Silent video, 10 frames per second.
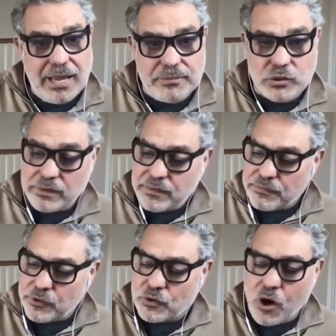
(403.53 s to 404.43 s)
So even if you
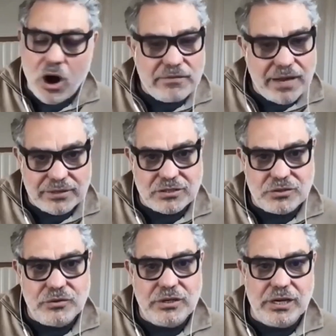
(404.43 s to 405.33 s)
carve out the
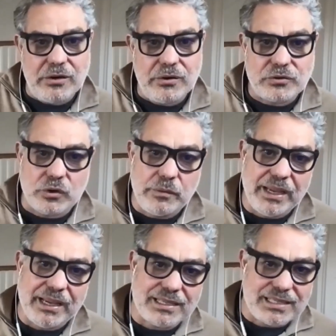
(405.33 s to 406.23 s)
studios or you make
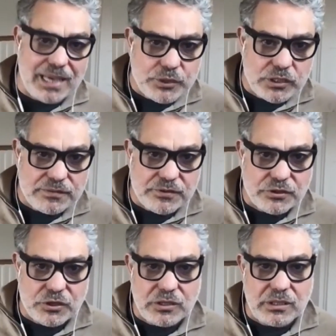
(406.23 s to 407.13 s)
exceptions for
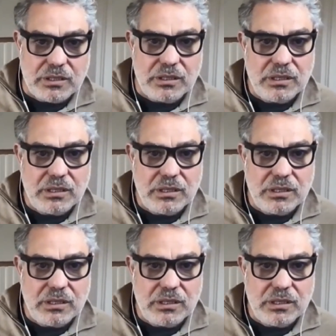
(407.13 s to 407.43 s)
certain